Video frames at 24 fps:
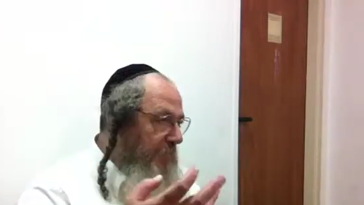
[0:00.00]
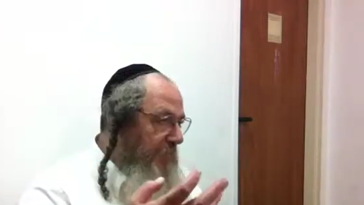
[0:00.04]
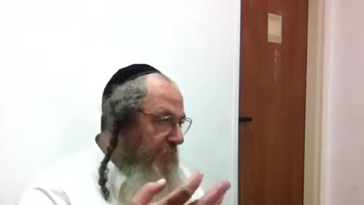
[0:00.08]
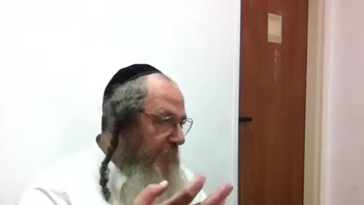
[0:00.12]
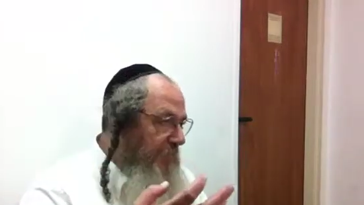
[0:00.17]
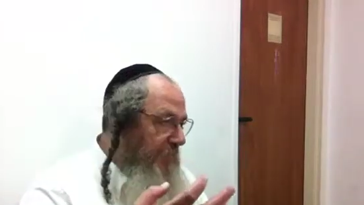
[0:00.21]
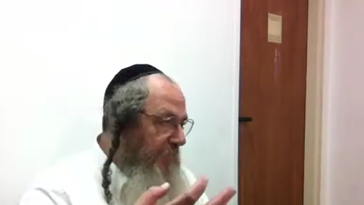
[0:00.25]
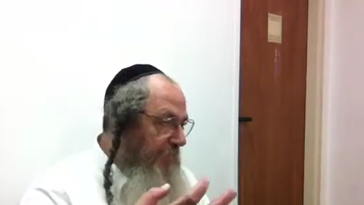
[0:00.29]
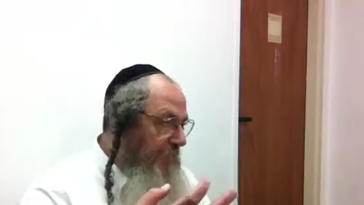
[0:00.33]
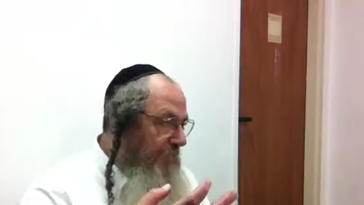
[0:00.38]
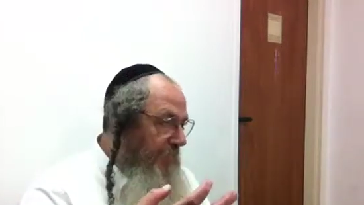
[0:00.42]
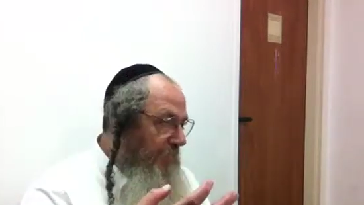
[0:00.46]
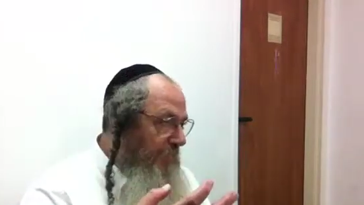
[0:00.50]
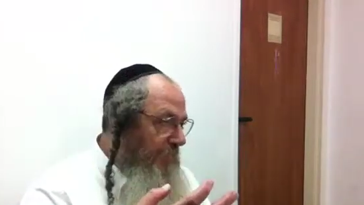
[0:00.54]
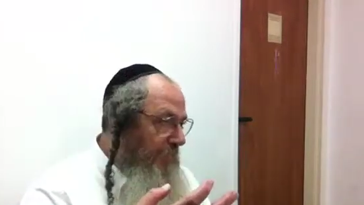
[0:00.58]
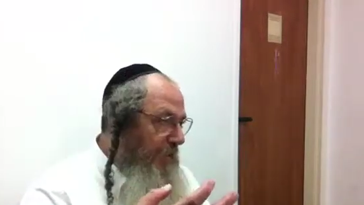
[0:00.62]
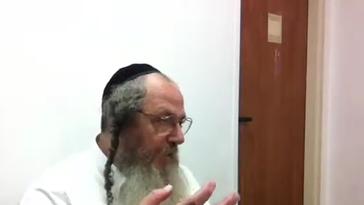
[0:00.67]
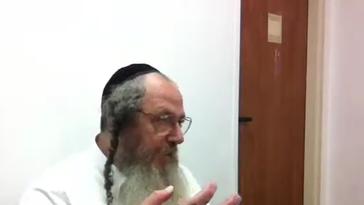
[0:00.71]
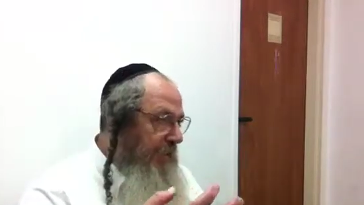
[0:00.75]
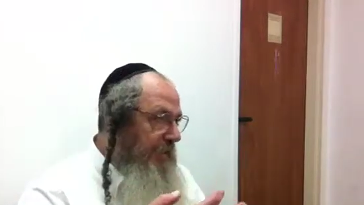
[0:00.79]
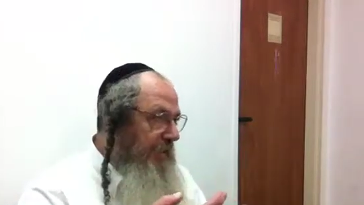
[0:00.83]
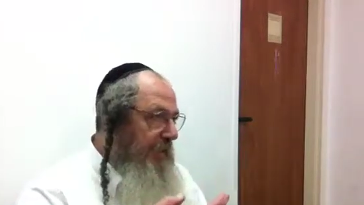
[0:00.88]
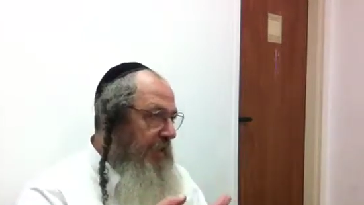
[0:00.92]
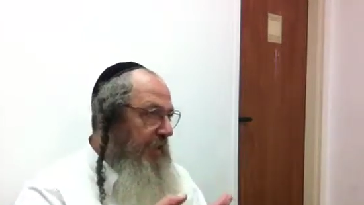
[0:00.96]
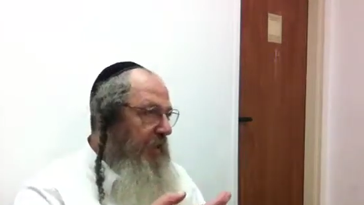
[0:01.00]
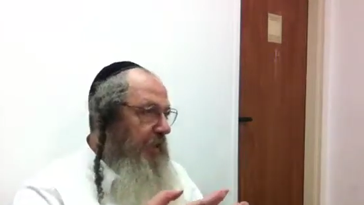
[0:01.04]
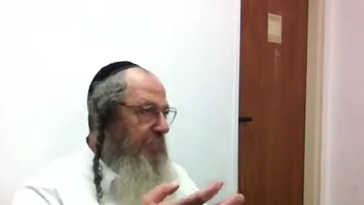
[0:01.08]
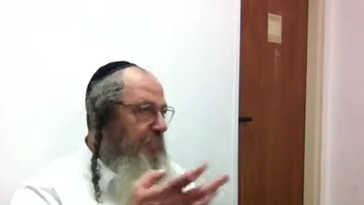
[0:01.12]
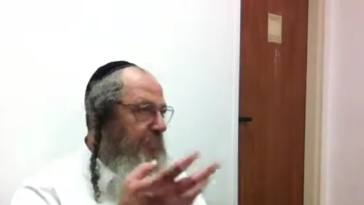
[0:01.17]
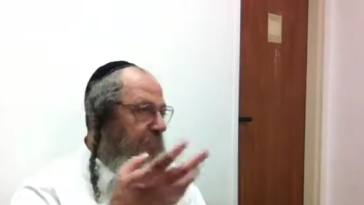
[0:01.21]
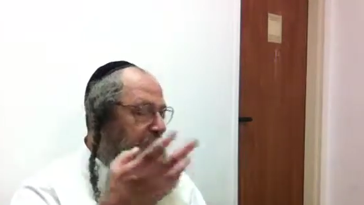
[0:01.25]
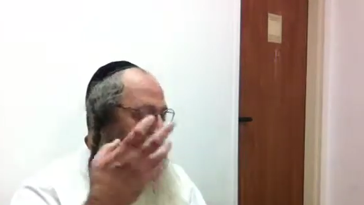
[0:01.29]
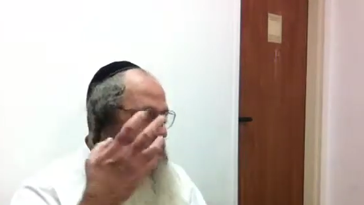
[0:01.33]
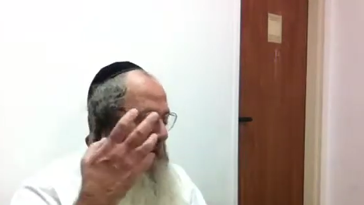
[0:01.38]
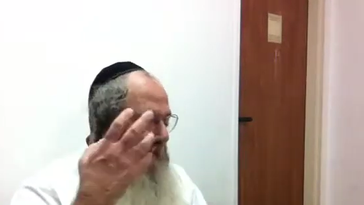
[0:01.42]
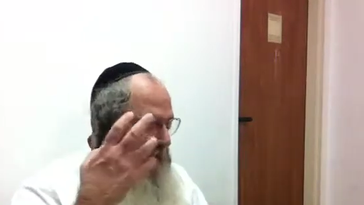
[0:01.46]
They
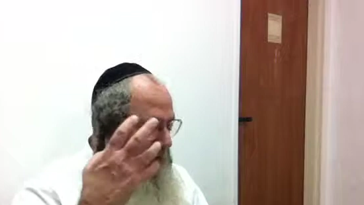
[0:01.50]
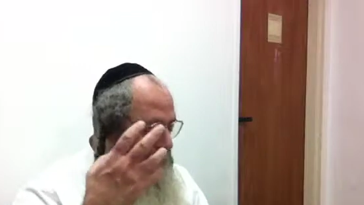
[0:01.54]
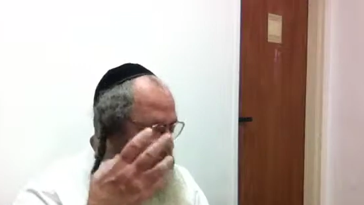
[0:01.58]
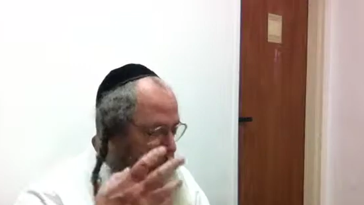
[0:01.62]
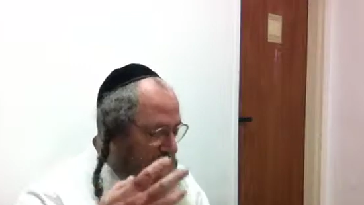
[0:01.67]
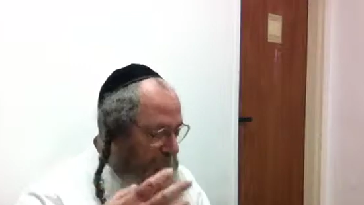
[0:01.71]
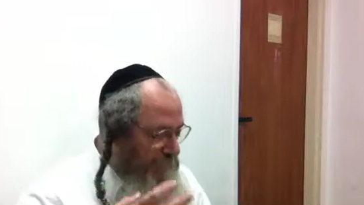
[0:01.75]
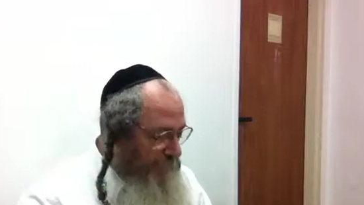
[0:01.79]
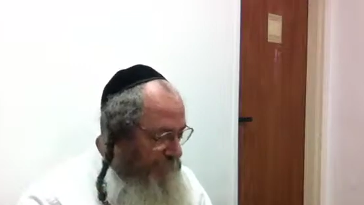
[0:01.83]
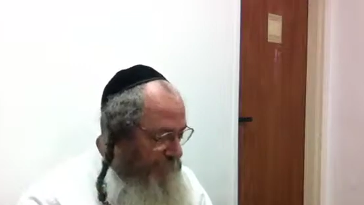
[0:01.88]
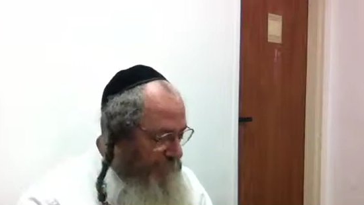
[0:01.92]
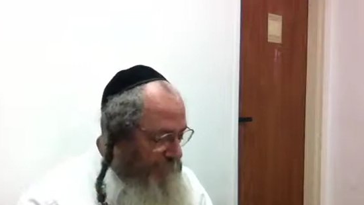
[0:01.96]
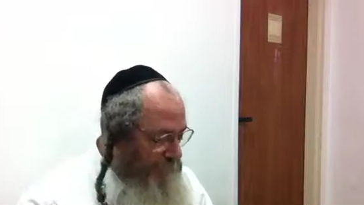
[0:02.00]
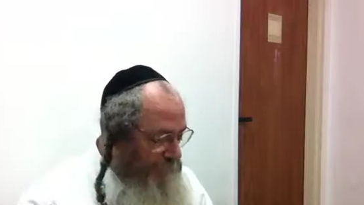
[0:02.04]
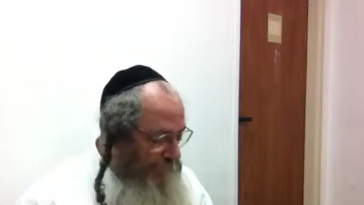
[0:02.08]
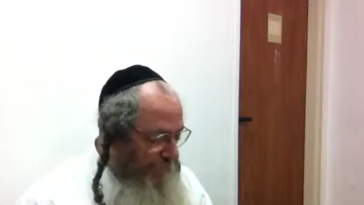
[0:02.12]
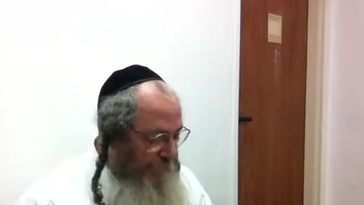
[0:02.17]
started begging him